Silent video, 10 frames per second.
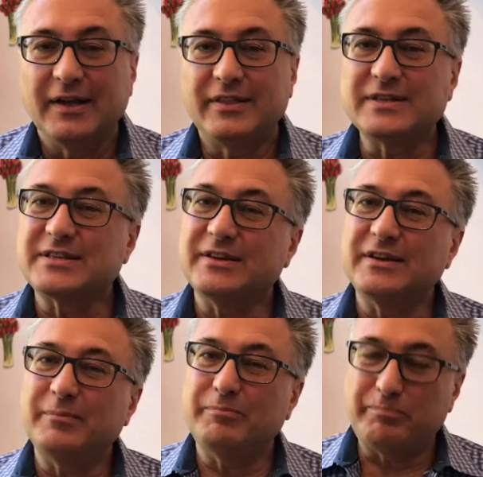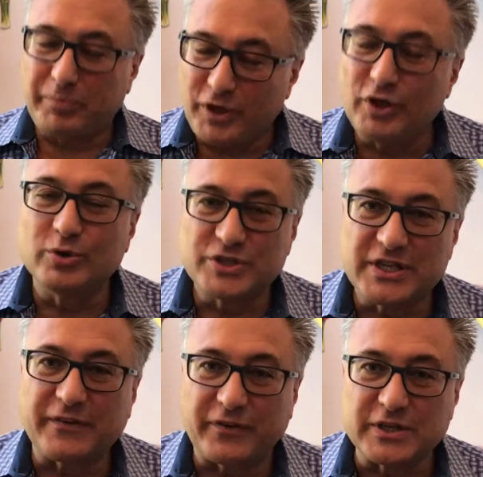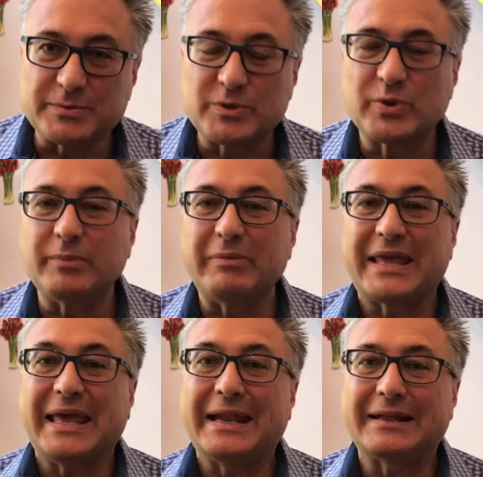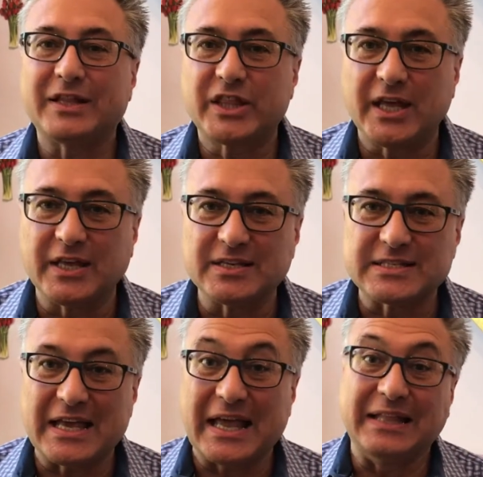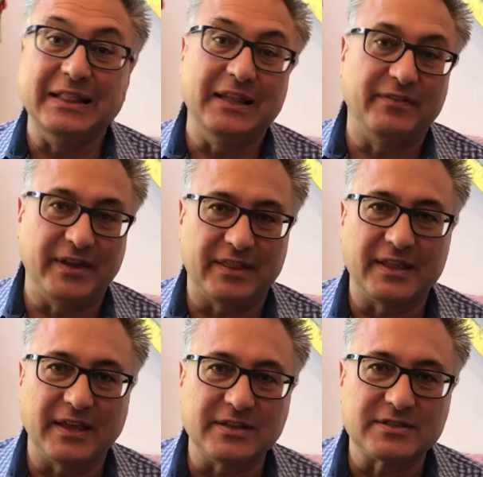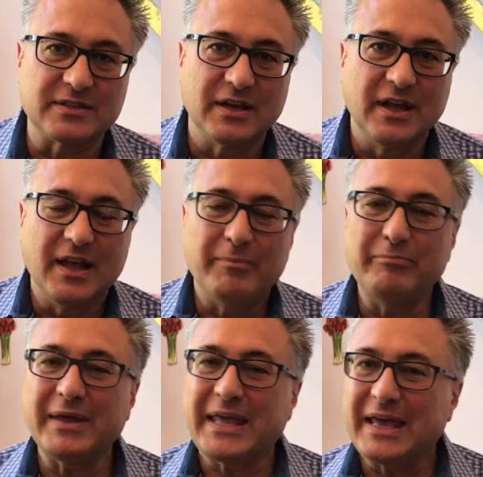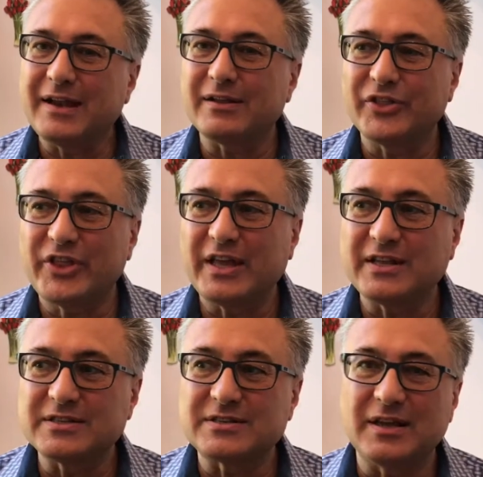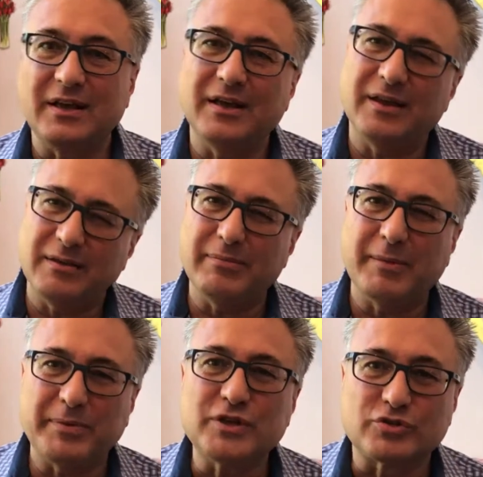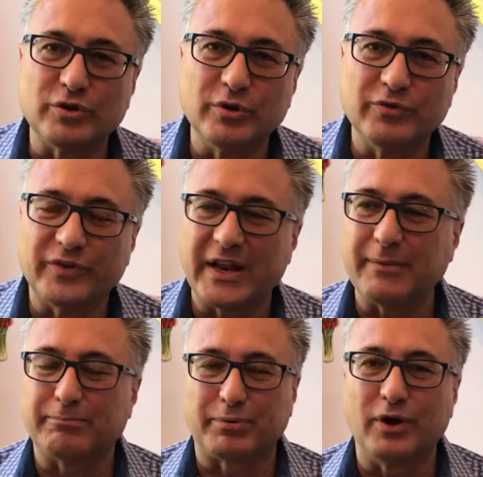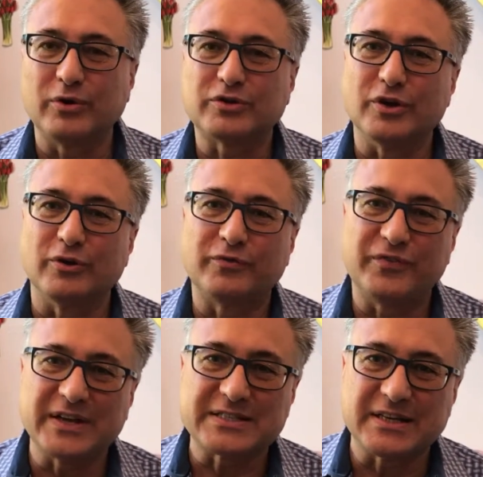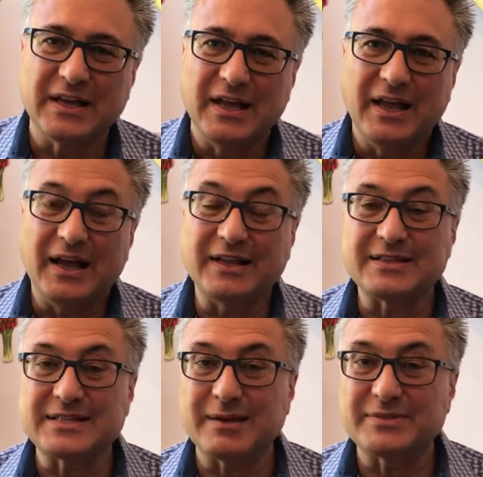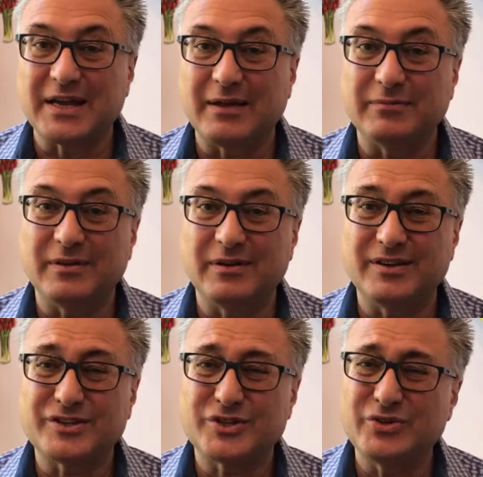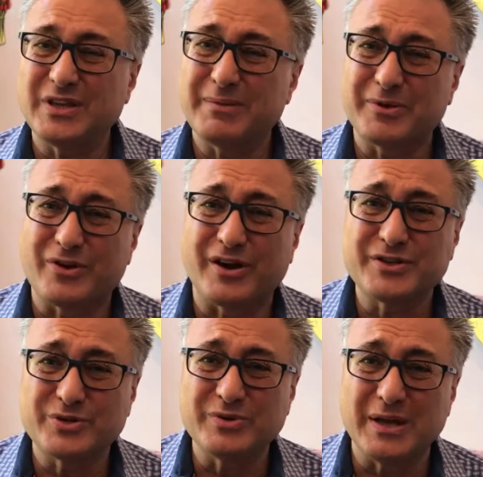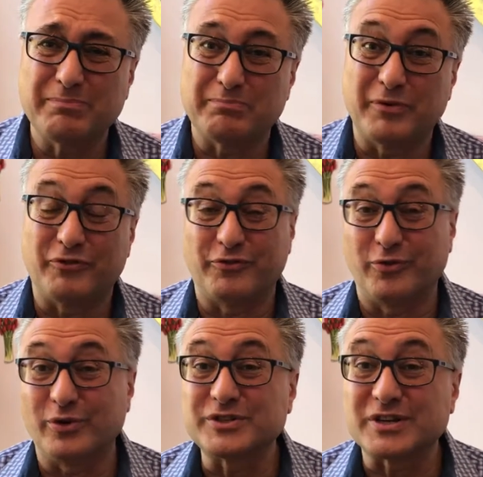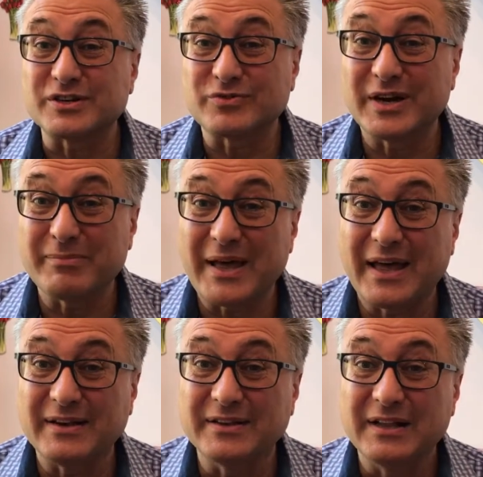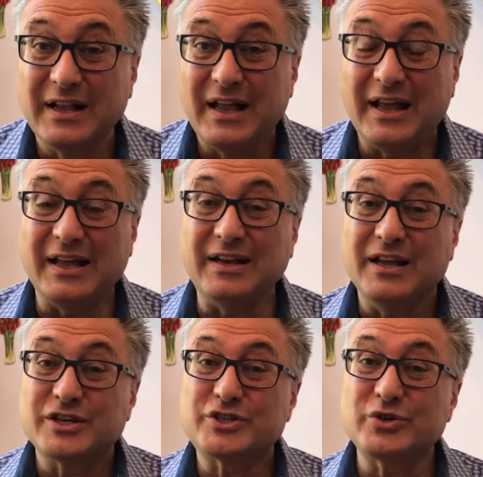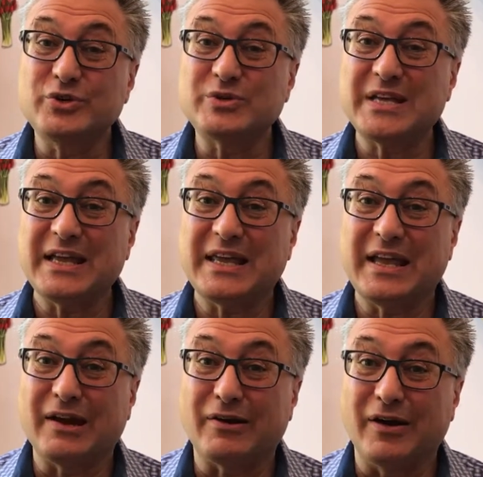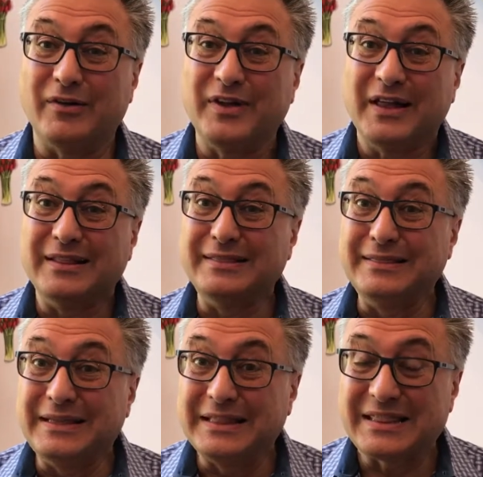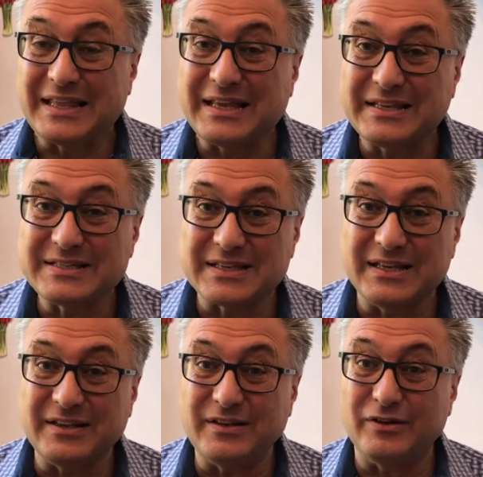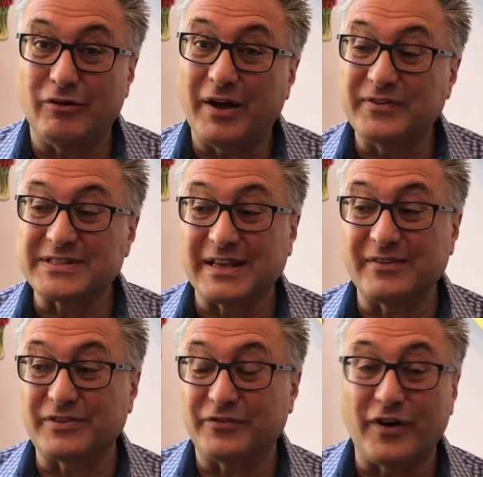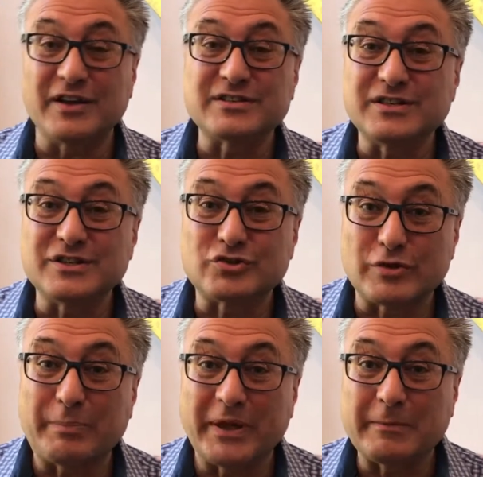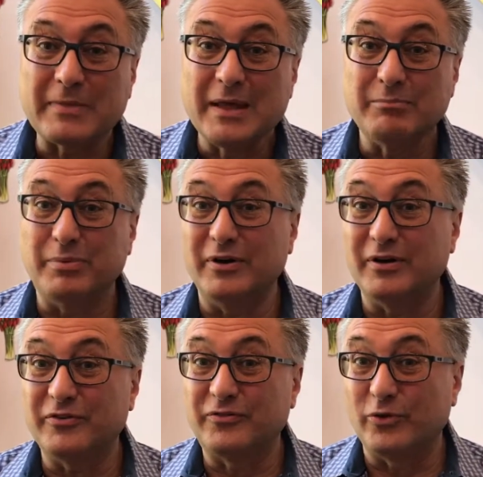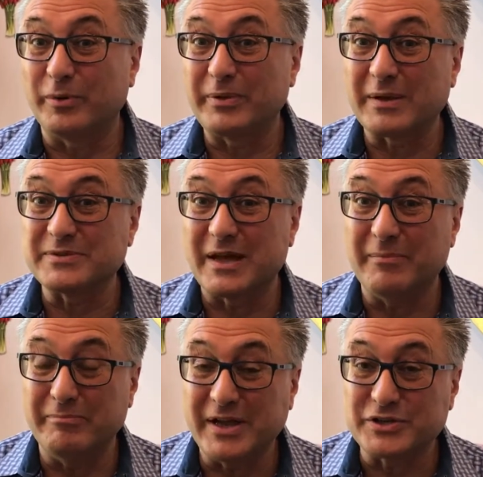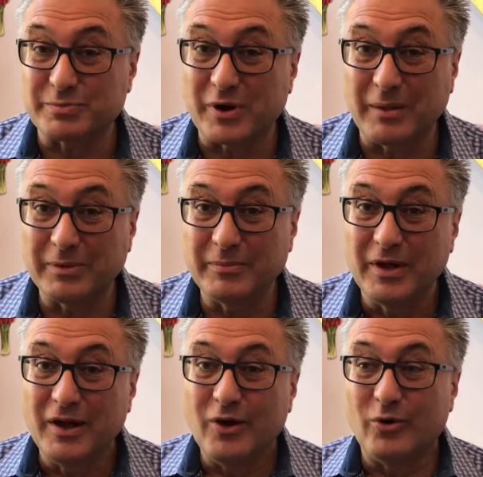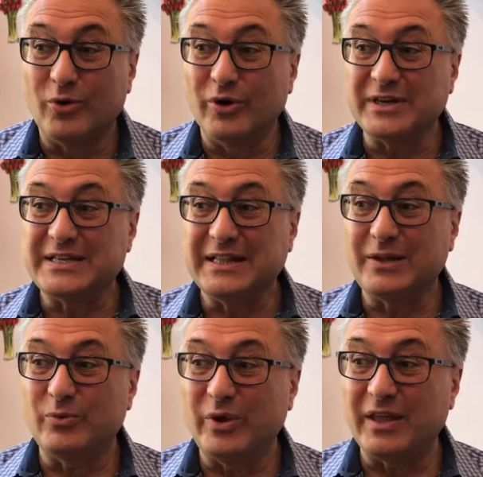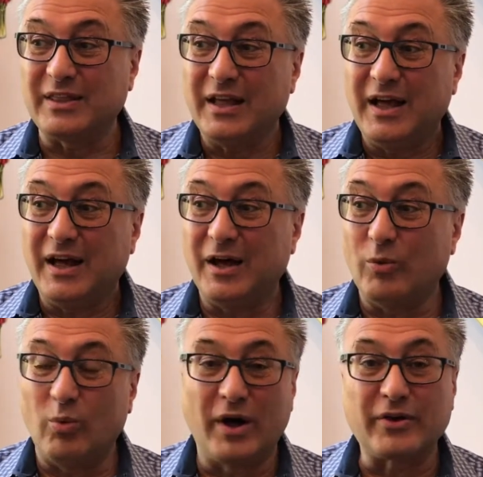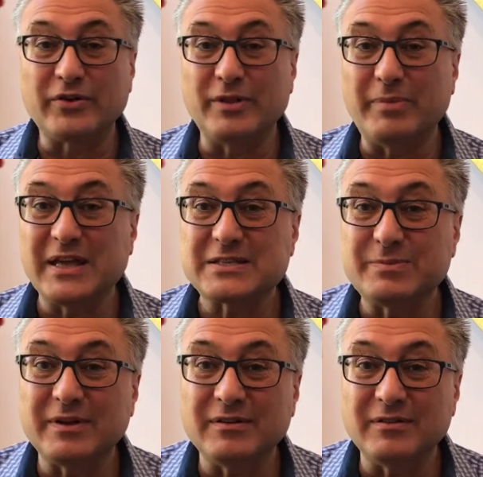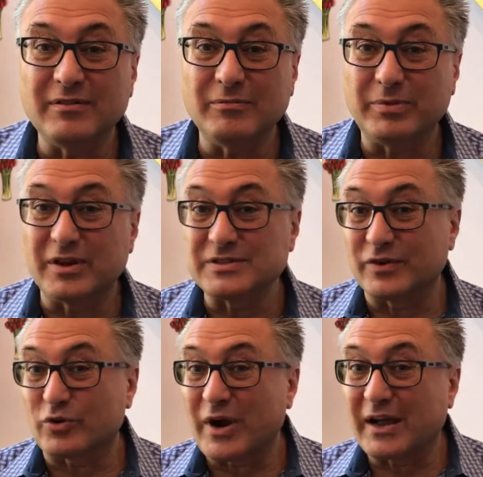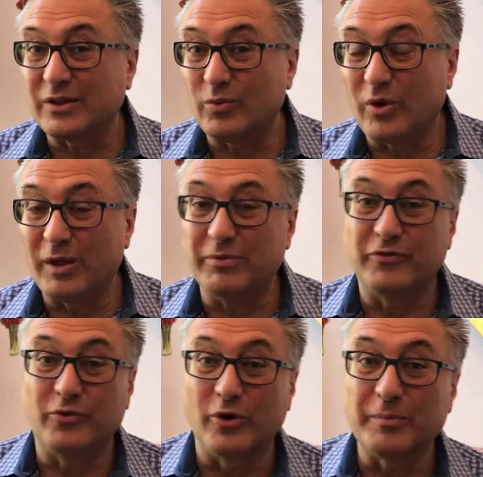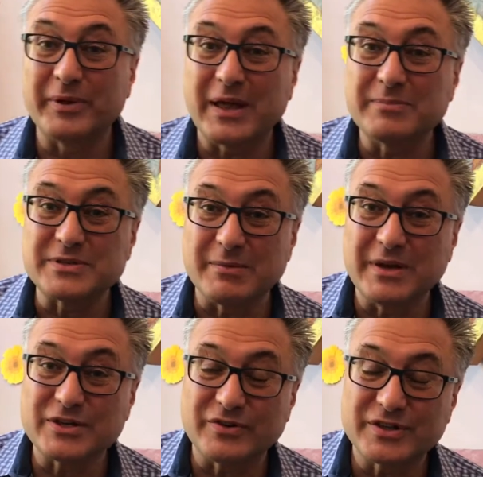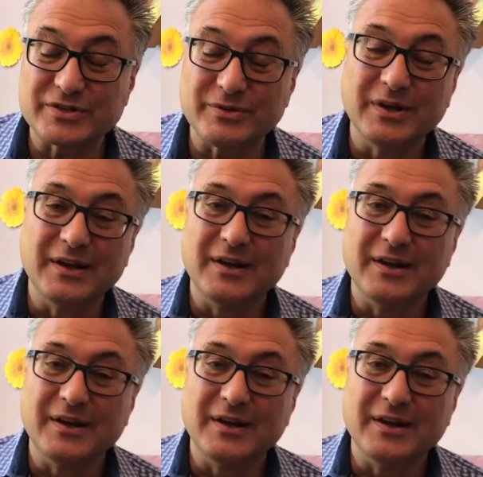There's a huge difference between mechanical things and living things. Mechanical things, it might be true. If it ain't broke, don't fix it. At the same time, shouldn't you keep a car tuned up before it starts running bad? And shouldn't you take care of little things in your office, like if the faucet is dripping before it becomes a major problem, or dealing with uh, water in the basement because of a crack in the wall before it becomes a major issue?